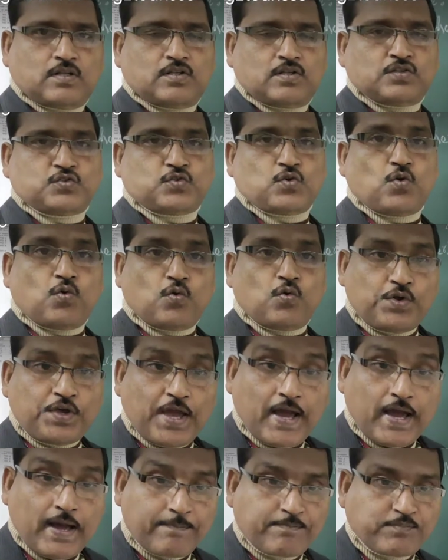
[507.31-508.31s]
So we
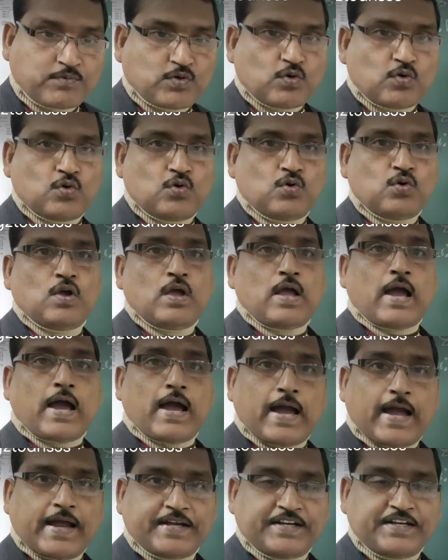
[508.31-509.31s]
have to
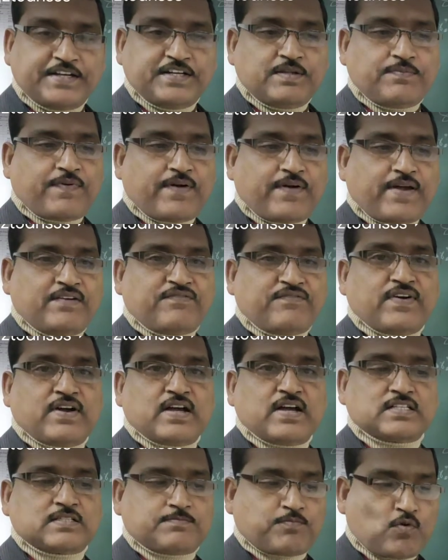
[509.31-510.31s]
identify
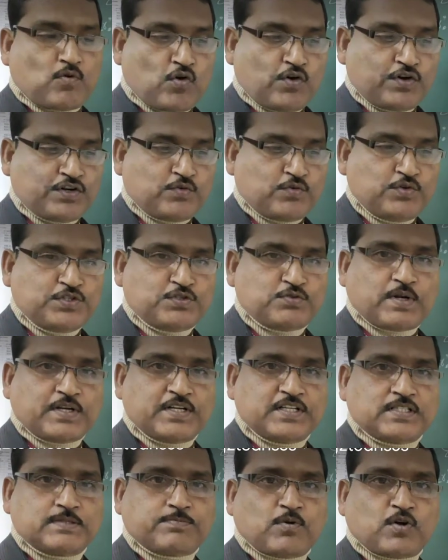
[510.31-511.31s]
first which one
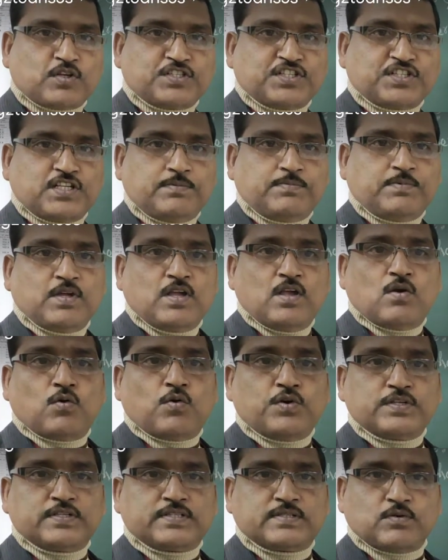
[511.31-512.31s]
is positive,
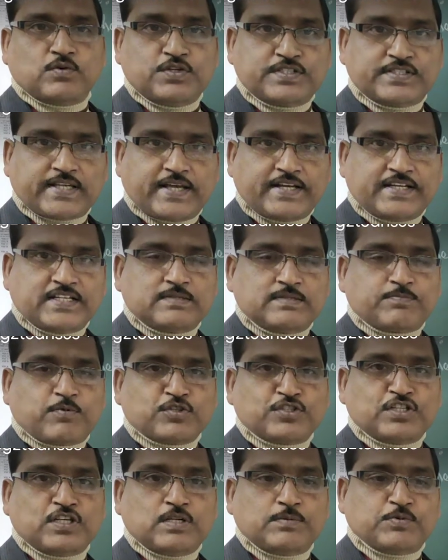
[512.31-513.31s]
which side is
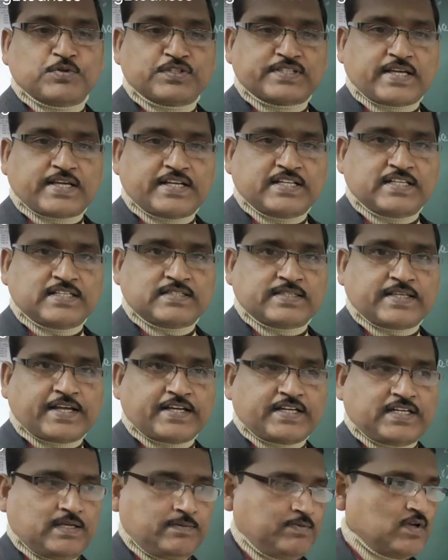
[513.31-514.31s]
positive, which side is
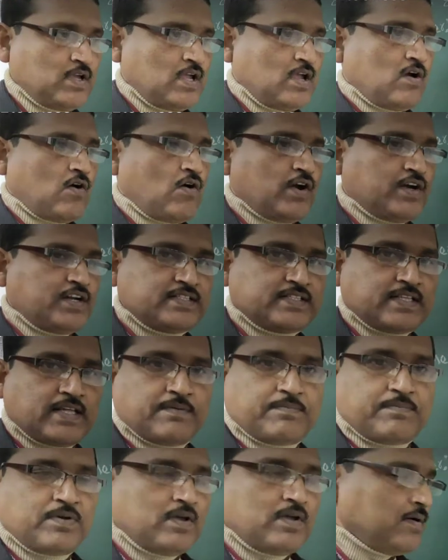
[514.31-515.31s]
negative. What is
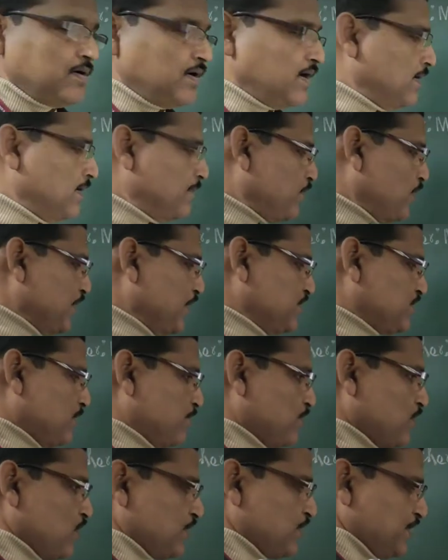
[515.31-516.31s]
the point
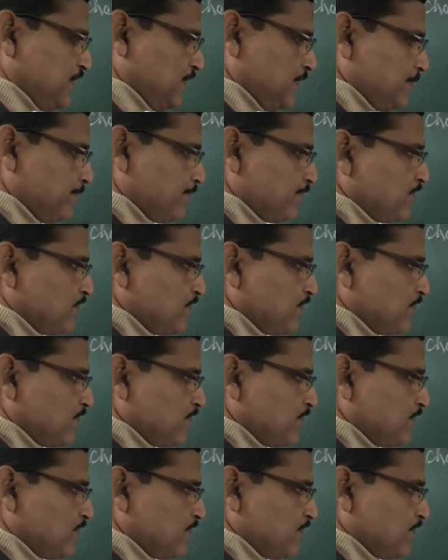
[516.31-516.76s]
of plotting?